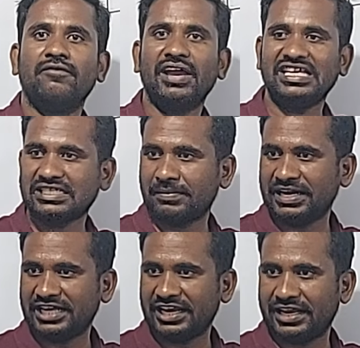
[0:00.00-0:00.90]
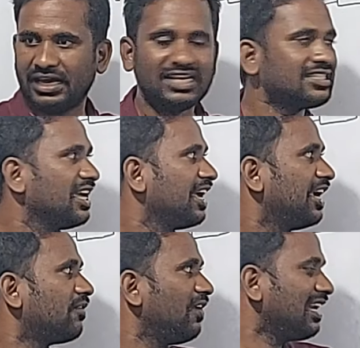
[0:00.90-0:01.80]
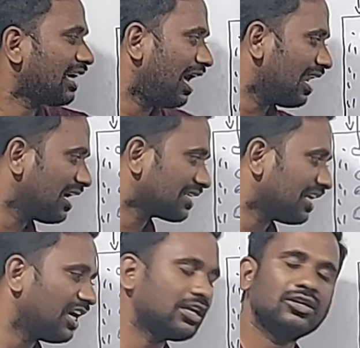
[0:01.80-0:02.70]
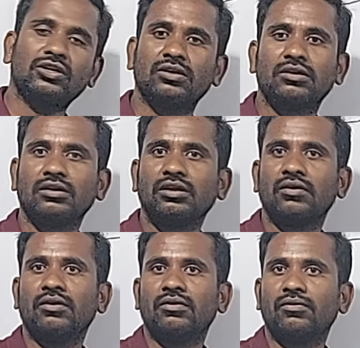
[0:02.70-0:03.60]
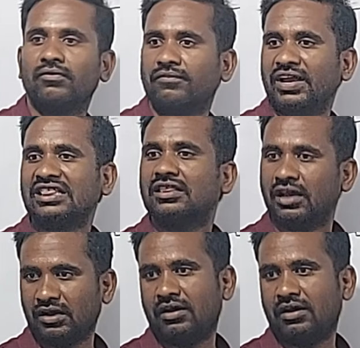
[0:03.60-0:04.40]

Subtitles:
waste materials, it will collected with